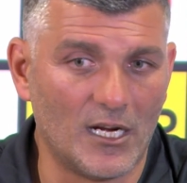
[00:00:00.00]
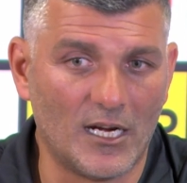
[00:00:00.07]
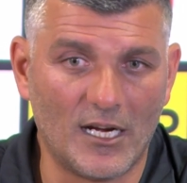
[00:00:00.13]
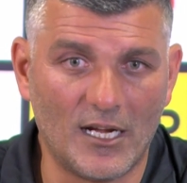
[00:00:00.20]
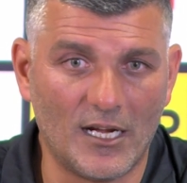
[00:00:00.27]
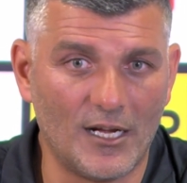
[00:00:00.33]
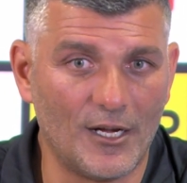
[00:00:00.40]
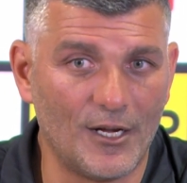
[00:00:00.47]

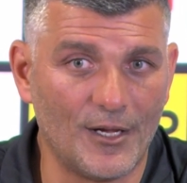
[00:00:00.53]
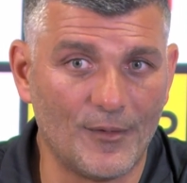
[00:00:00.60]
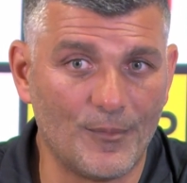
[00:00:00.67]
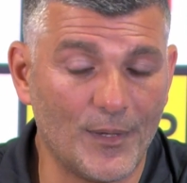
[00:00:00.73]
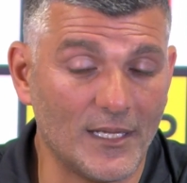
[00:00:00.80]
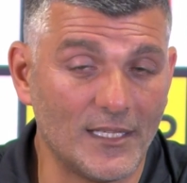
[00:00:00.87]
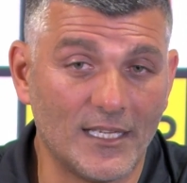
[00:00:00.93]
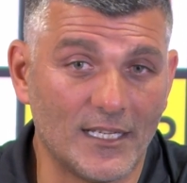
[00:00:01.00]

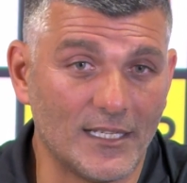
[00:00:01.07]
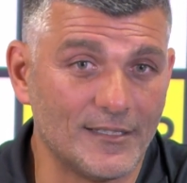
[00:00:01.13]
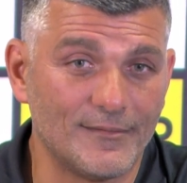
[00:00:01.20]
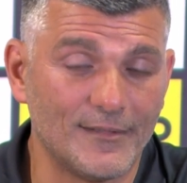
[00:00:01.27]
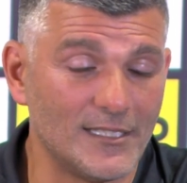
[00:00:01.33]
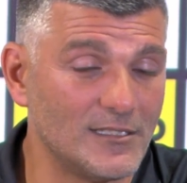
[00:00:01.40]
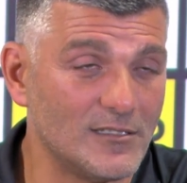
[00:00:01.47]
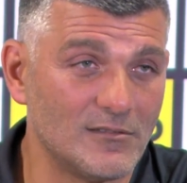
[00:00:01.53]
But yeah,
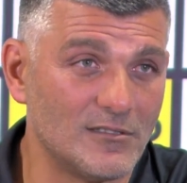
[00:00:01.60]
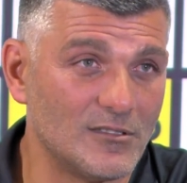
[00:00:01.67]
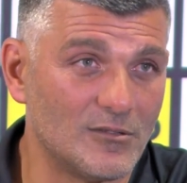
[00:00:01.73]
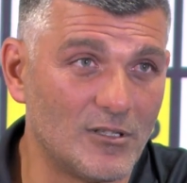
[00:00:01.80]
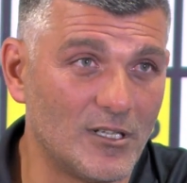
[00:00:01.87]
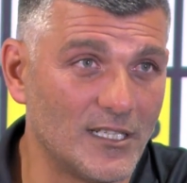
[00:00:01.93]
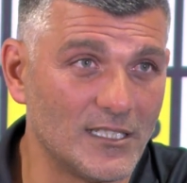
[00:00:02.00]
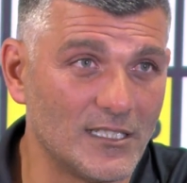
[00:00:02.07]
you're
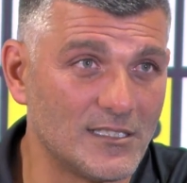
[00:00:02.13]
right.